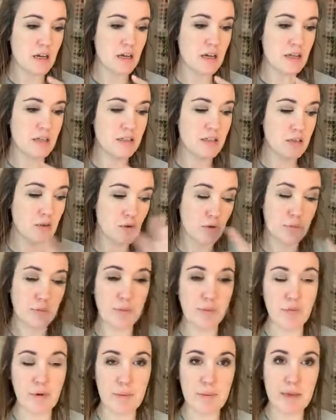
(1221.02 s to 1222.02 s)
it's a group
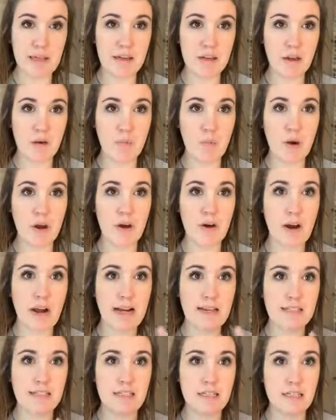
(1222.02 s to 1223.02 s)
of women where
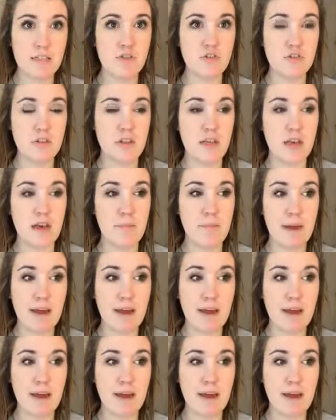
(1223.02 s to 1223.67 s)
I teach them